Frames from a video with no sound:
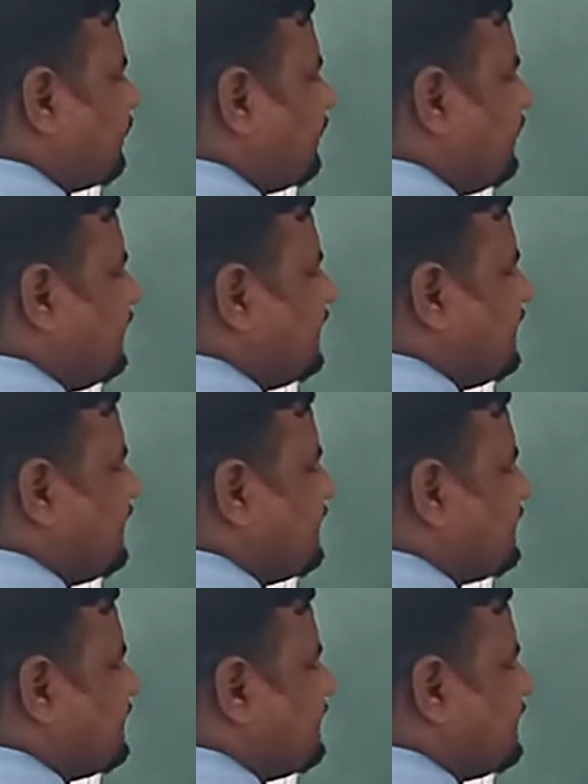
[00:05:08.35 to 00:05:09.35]
When it
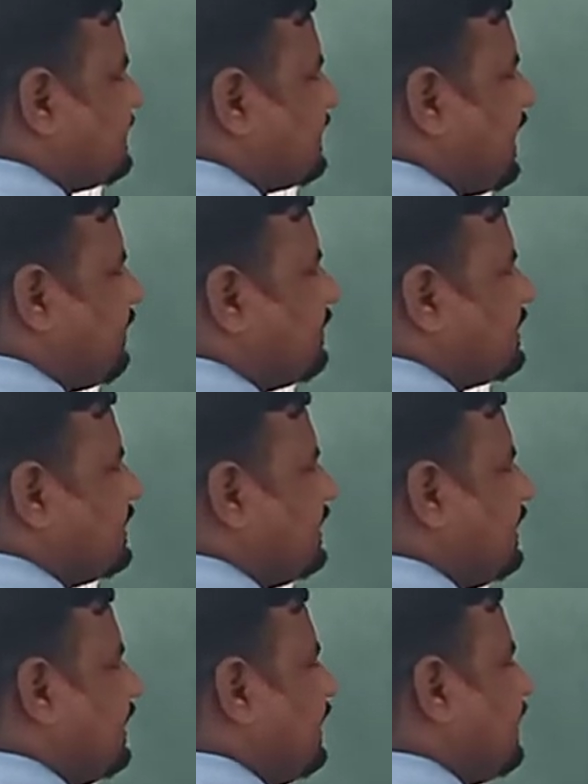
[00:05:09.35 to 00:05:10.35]
enters the chest
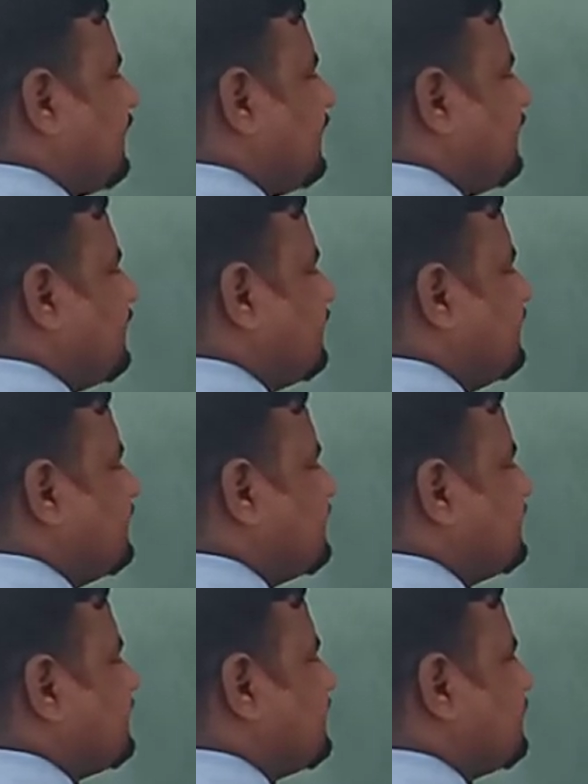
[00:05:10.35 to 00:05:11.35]
cavity, This
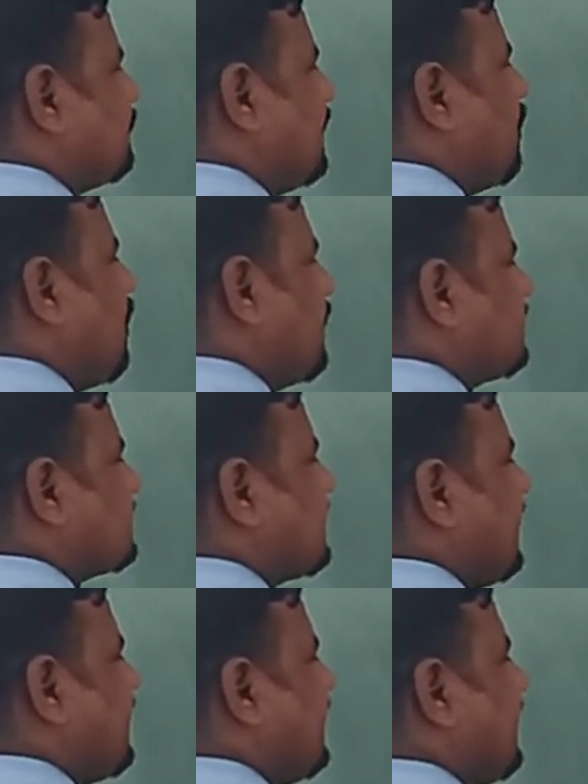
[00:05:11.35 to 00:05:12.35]
is we call
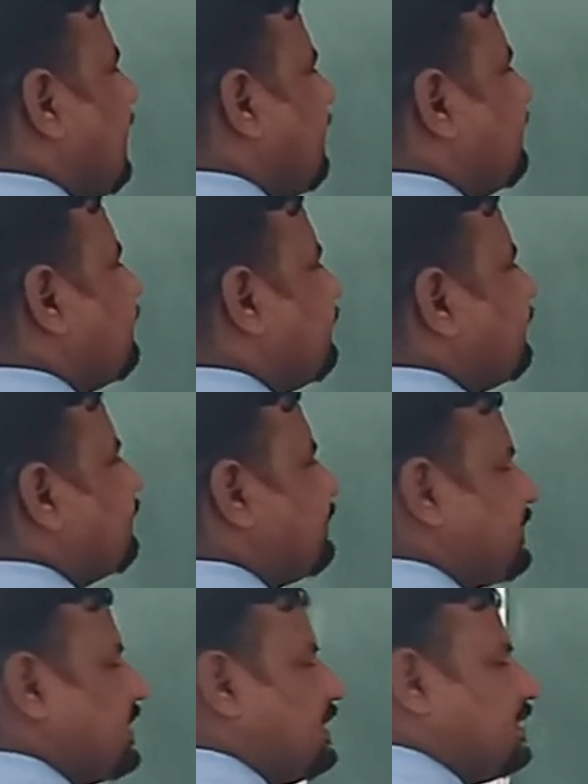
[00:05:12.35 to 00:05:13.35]
trachea.
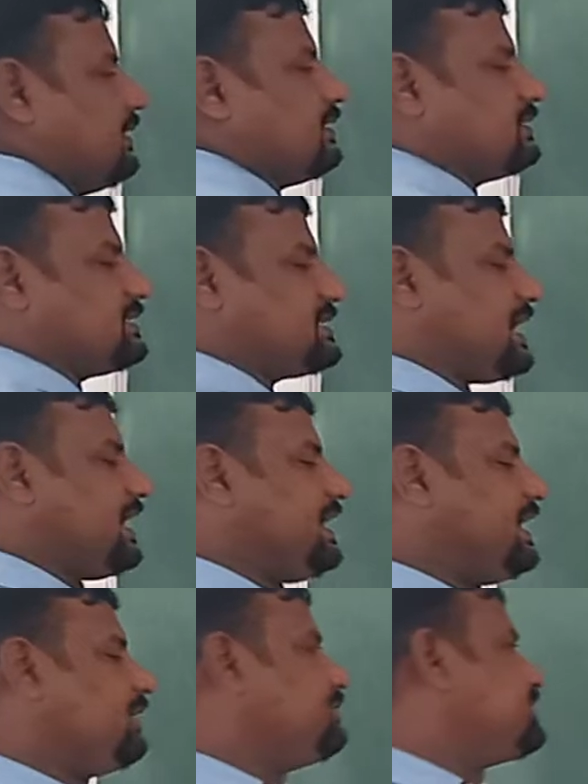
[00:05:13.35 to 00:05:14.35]
The
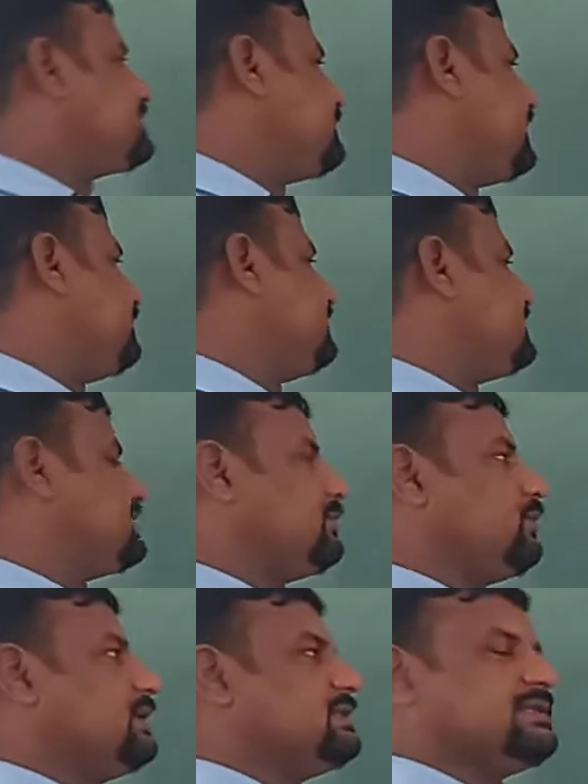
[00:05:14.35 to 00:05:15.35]
trachea which is made with
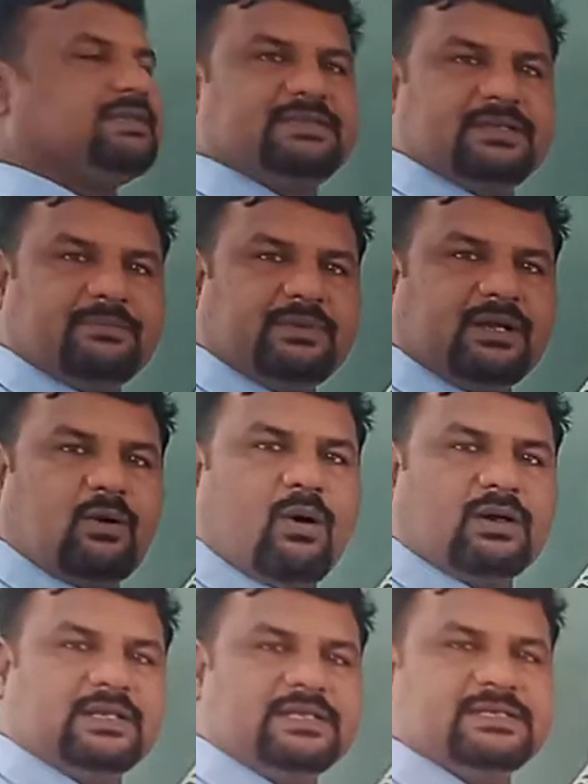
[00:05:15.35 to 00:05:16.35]
several C-shaped
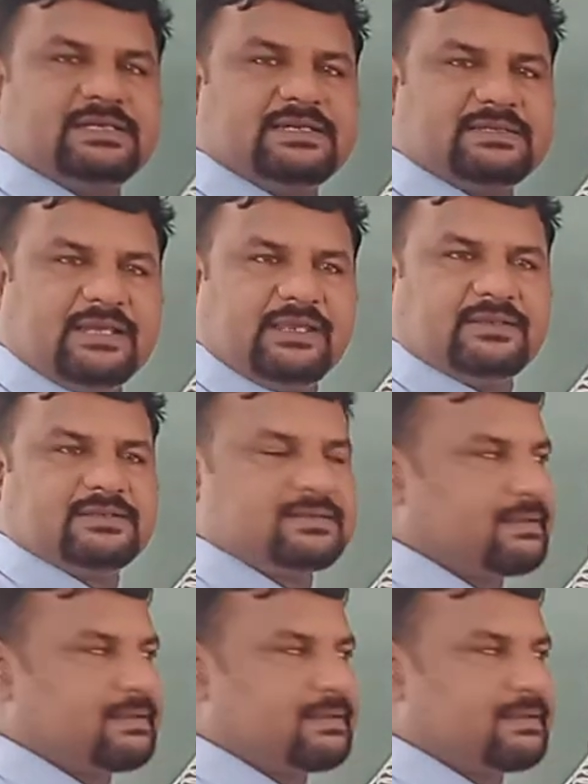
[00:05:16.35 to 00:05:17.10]
cartilaginous rings.